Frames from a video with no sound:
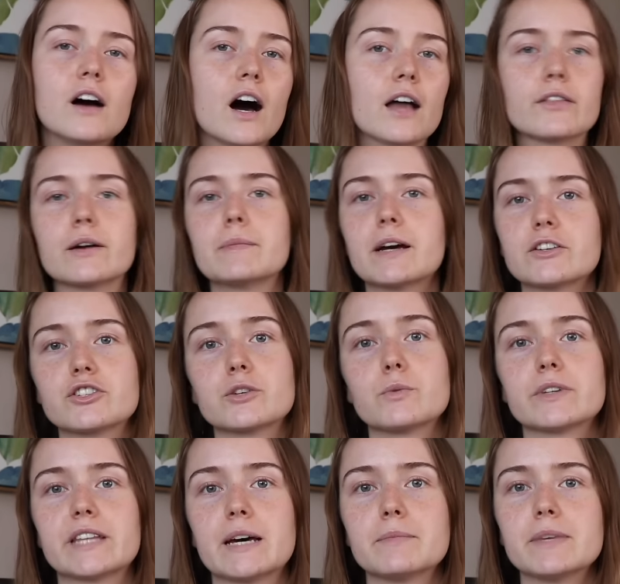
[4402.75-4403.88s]
although I'm not sure
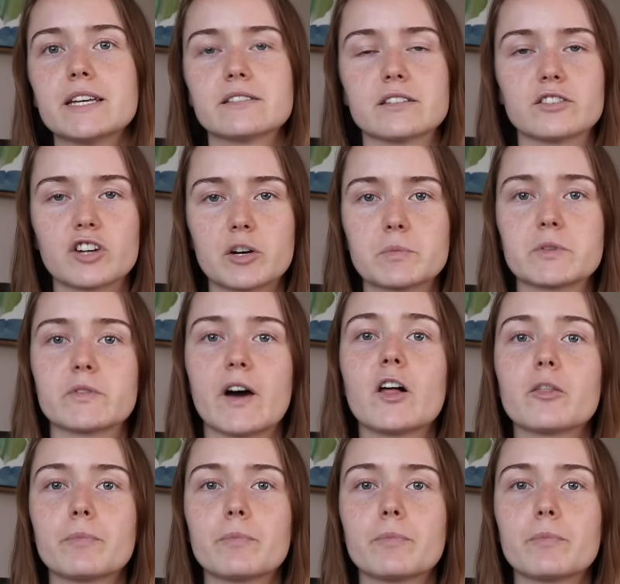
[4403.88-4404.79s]
what that means in terms of health